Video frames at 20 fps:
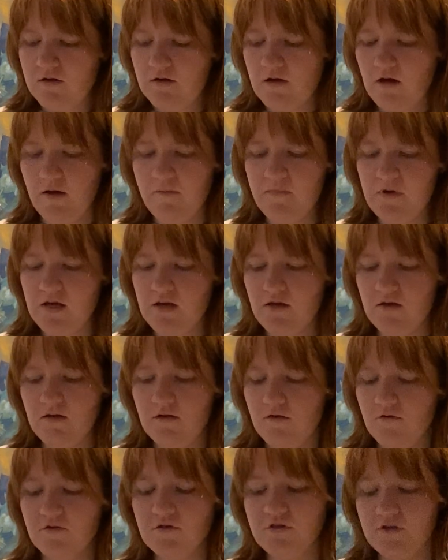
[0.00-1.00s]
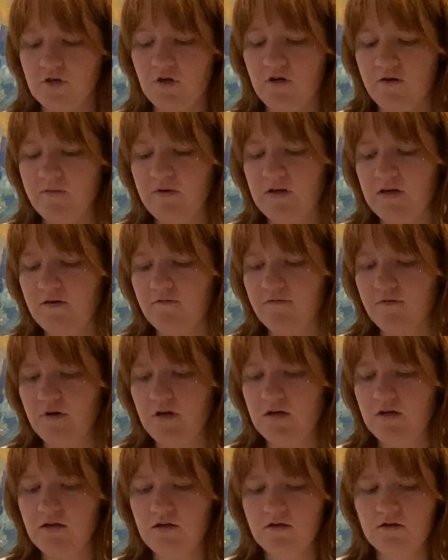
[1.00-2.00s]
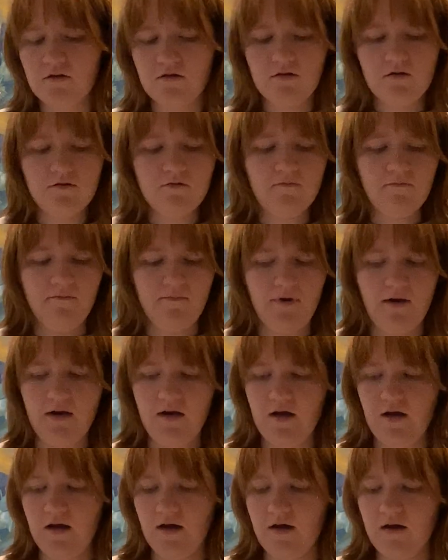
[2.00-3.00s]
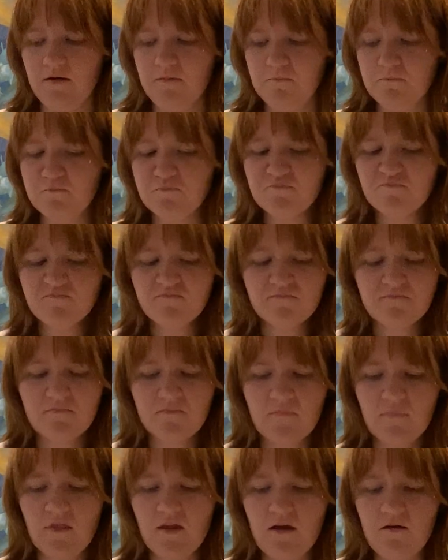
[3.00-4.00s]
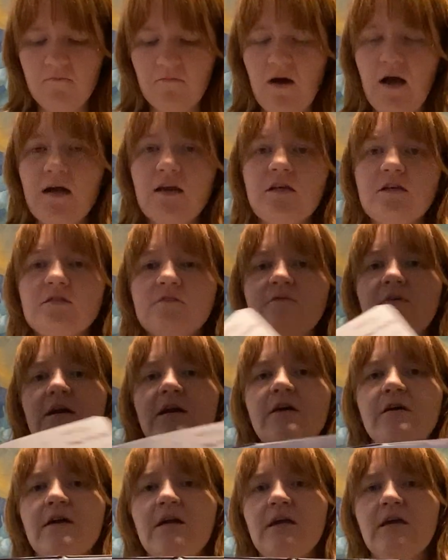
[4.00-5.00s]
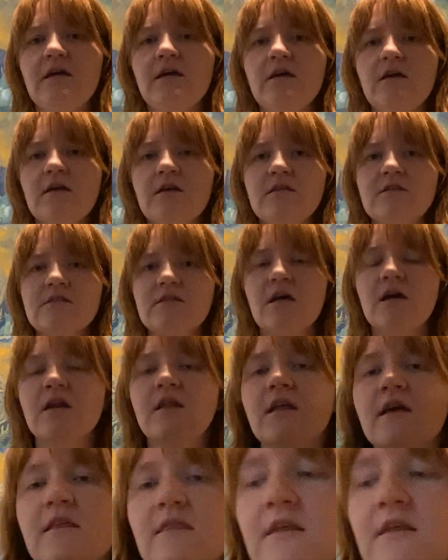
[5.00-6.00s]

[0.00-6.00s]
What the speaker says: I mean, yours is gonna be different, but mine is it's kind of like